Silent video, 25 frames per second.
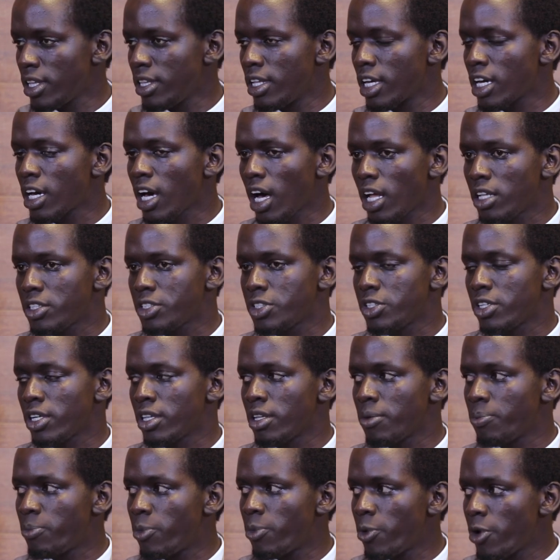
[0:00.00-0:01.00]
the
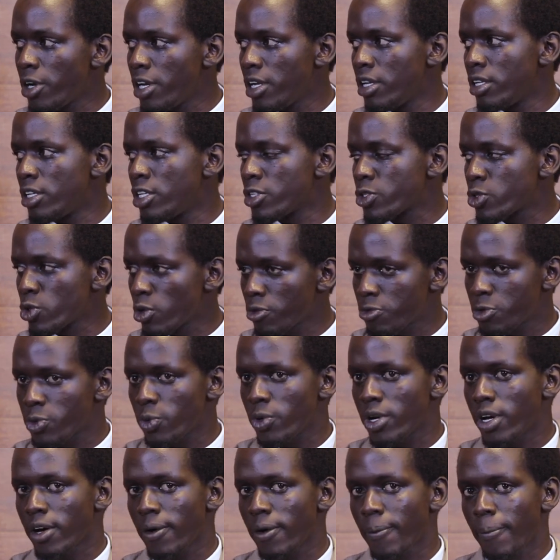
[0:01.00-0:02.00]
culture, the brain, the
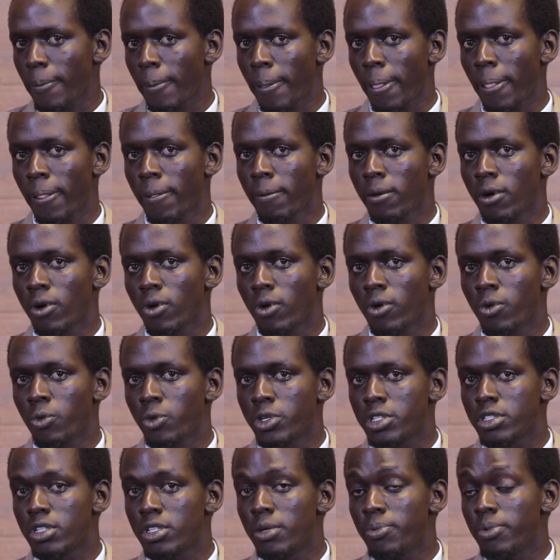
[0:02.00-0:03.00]
software on
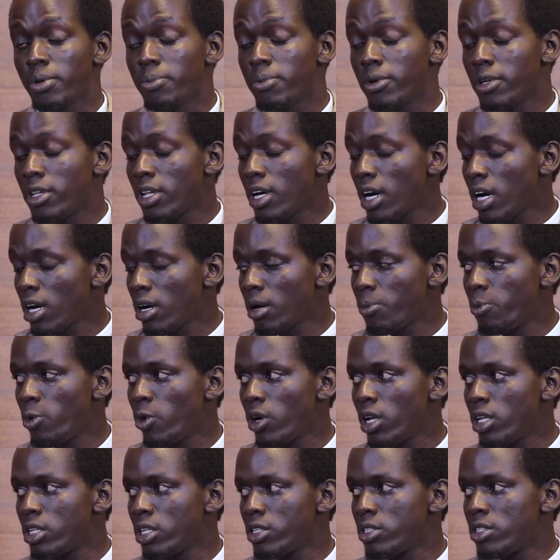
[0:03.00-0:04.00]
which the people in the Arab
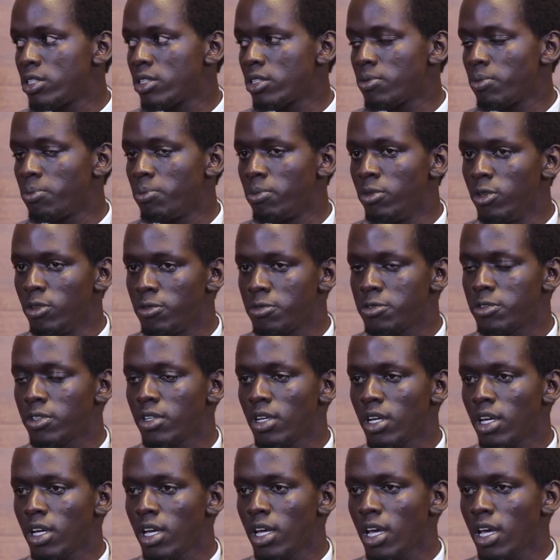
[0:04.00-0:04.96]
world move.